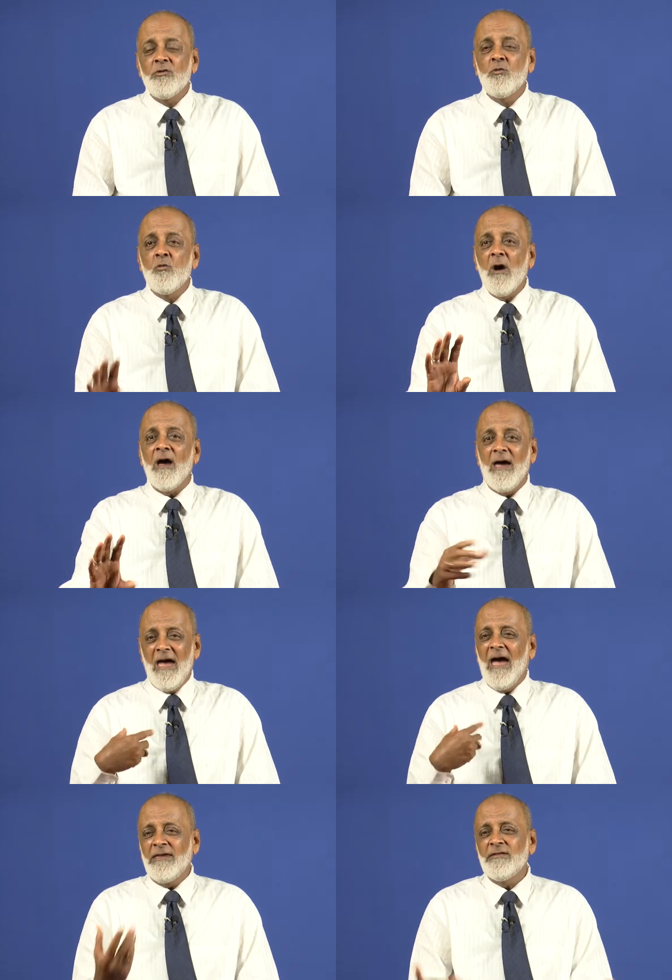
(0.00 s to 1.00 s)

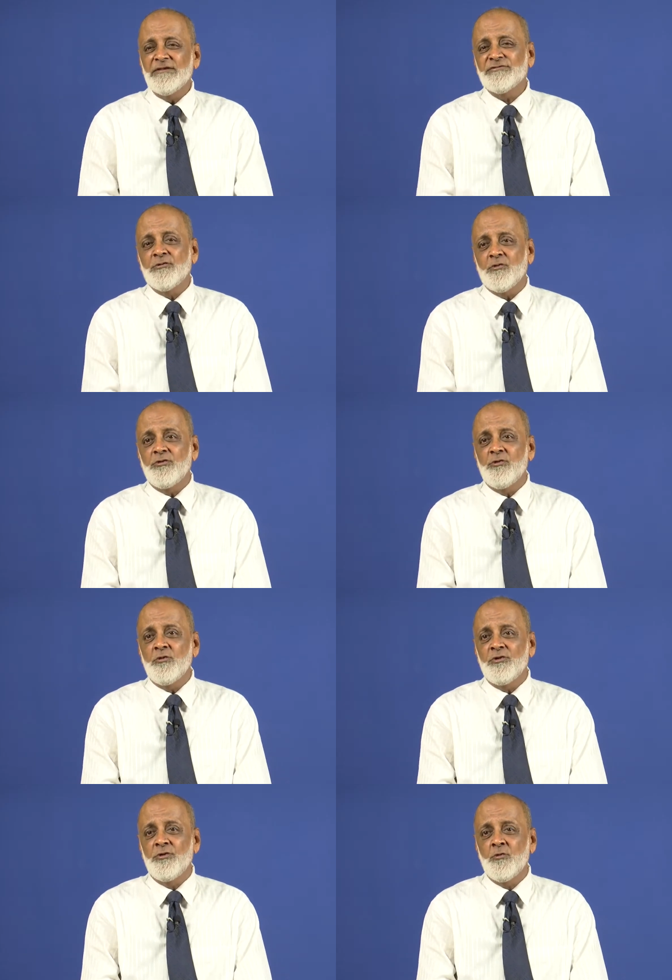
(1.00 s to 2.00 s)
I listen to
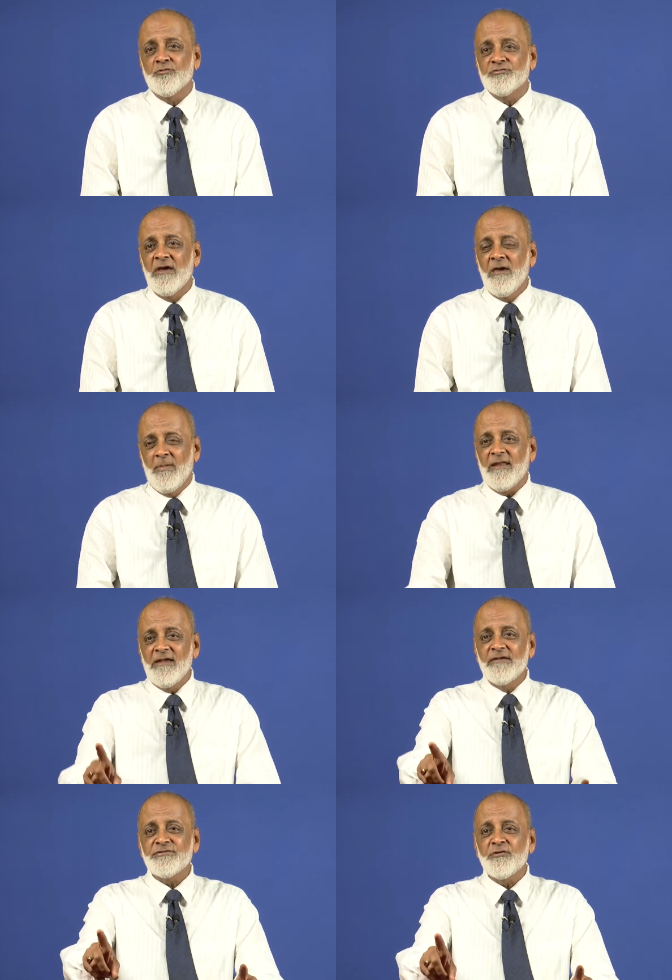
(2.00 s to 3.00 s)
news, but
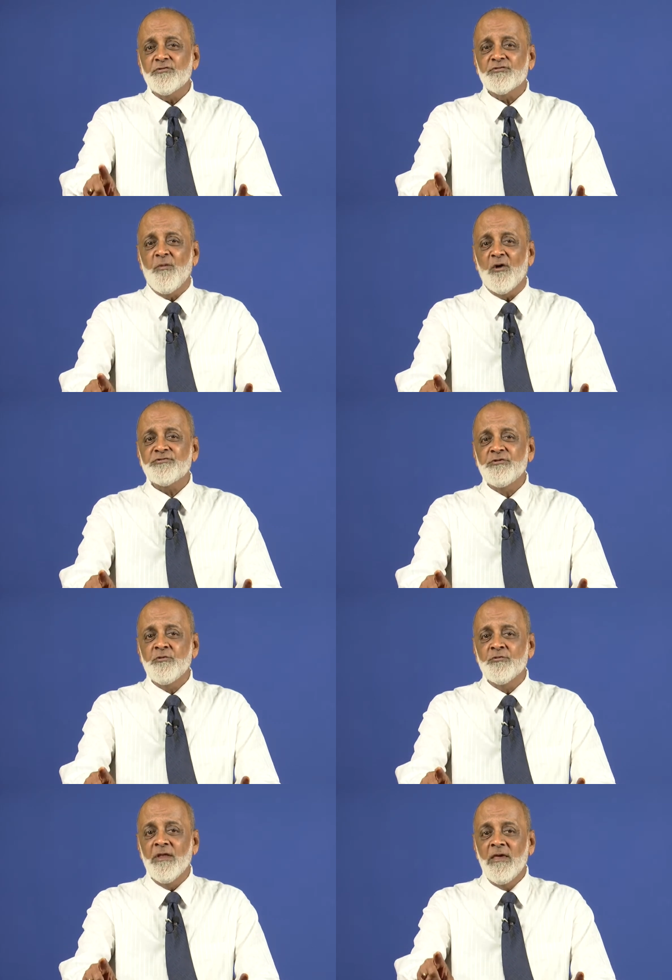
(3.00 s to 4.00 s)
I listen to sports
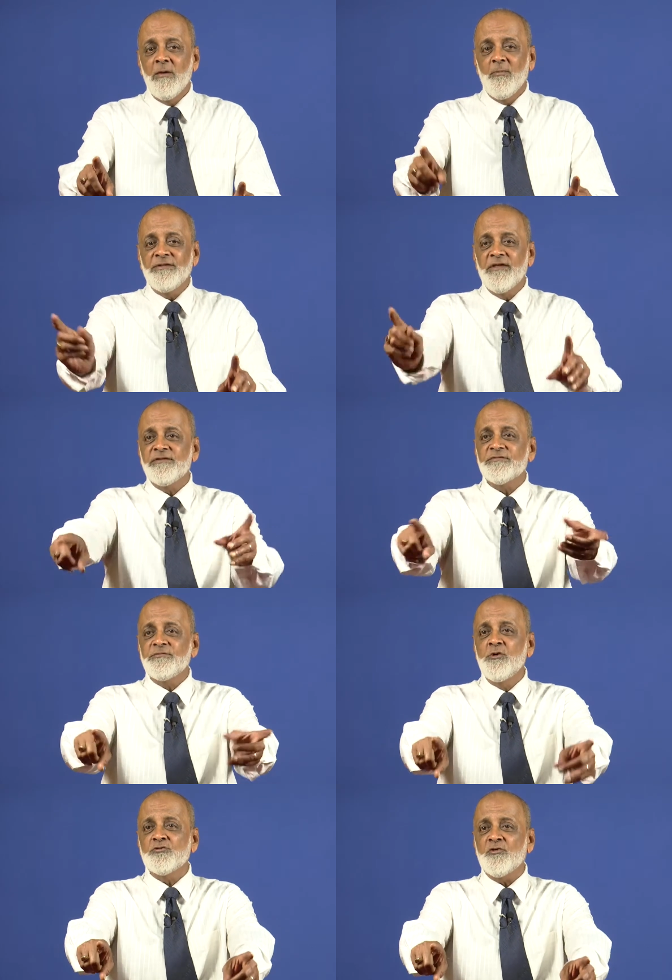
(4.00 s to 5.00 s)
news. When there is
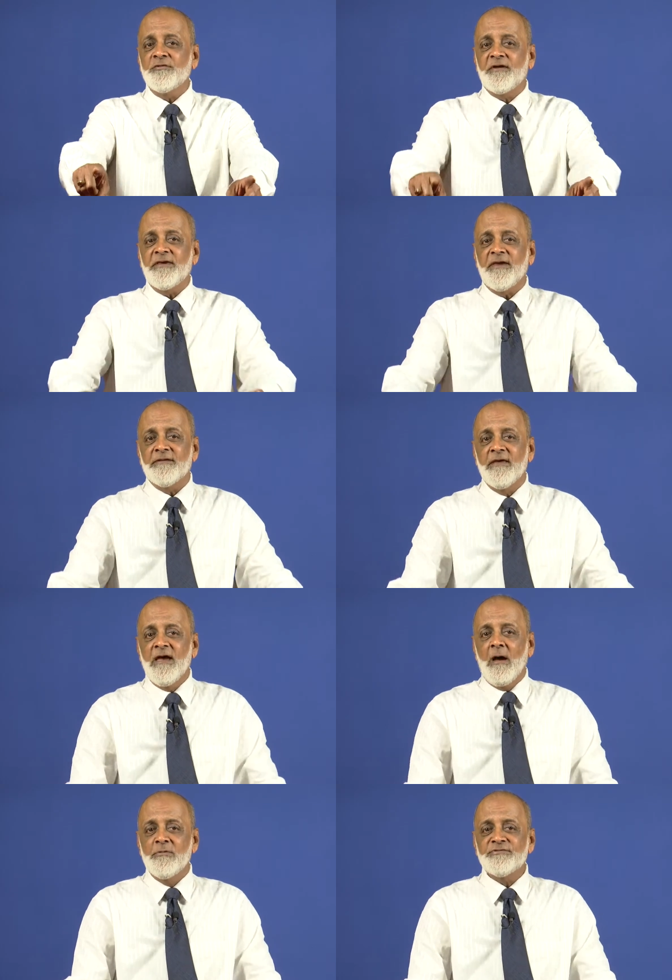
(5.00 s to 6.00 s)
news on
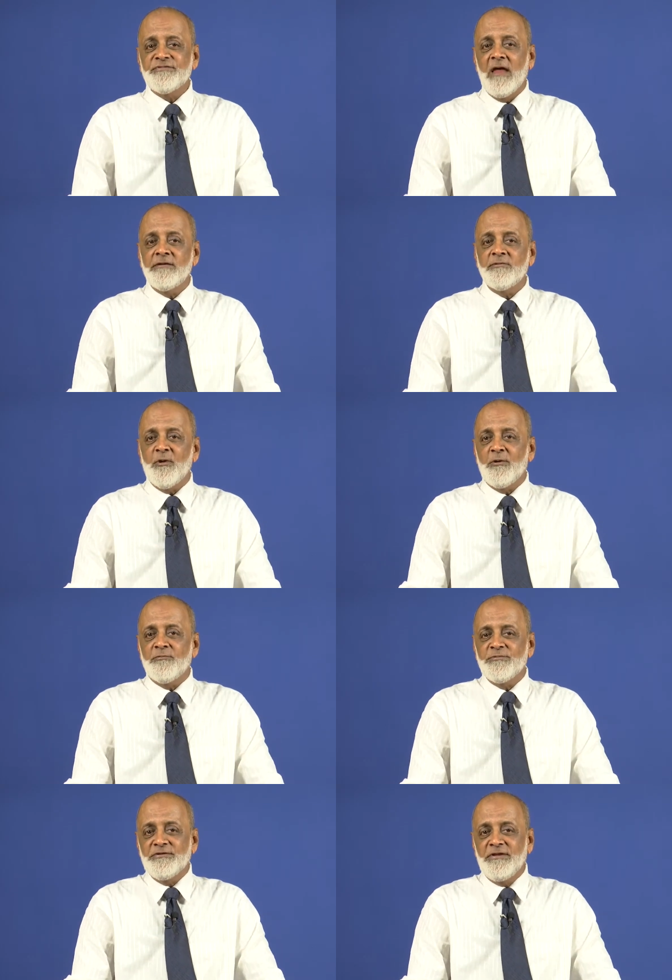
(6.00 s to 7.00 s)
cricket, I will stand in front
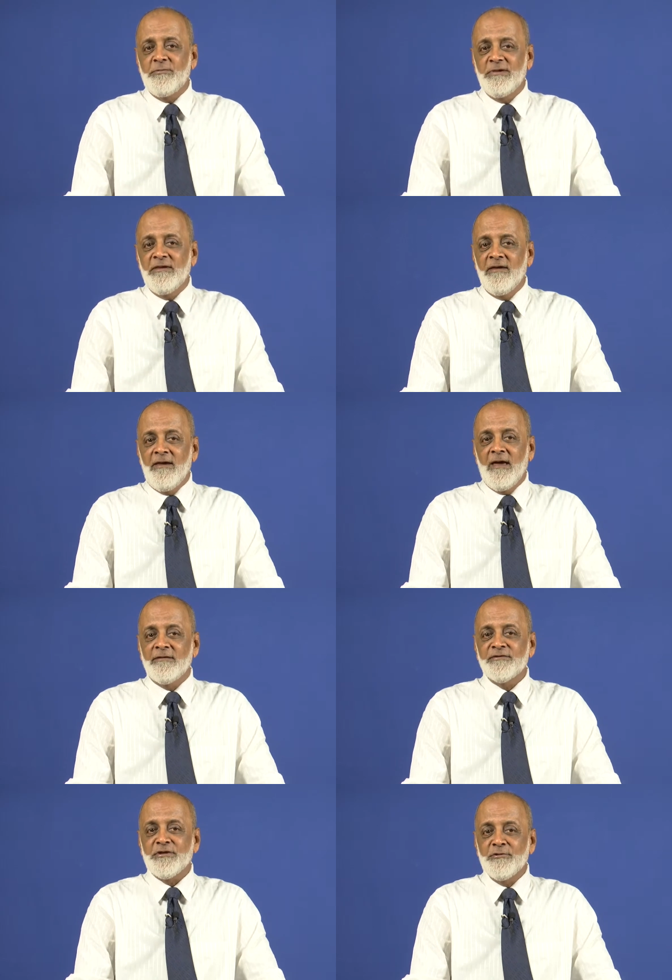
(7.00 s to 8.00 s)
of the TV
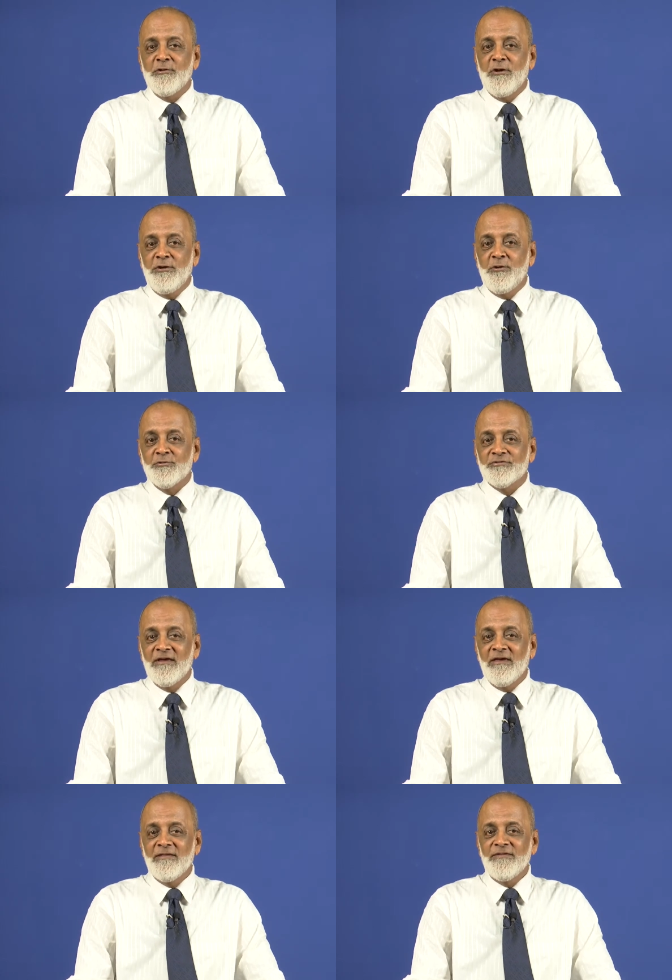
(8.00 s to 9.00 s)
and listen to the news.
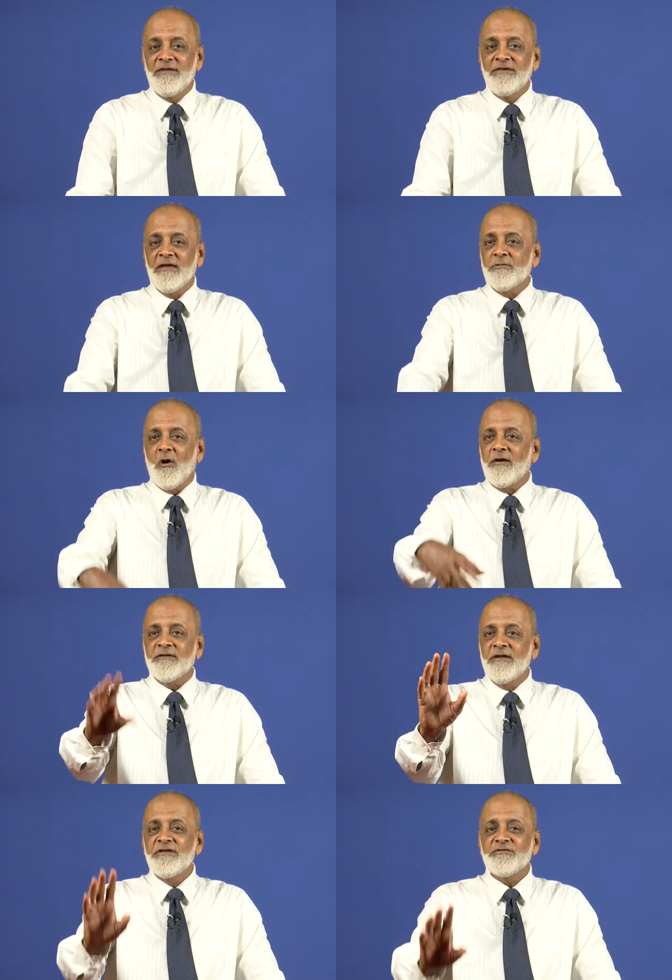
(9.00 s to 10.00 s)
Then he can talk
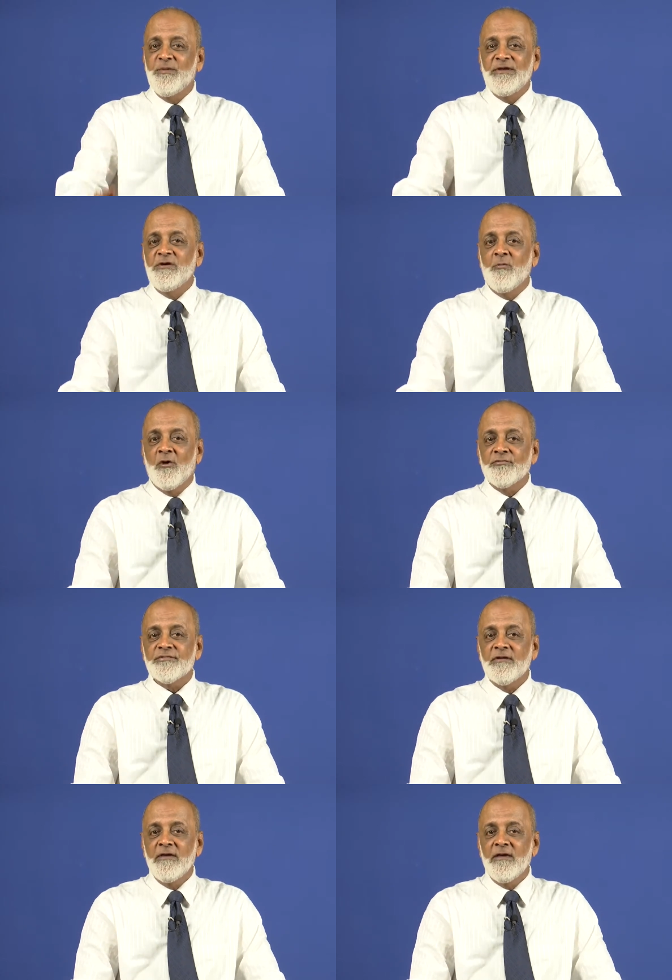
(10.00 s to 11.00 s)
at any speed he wants.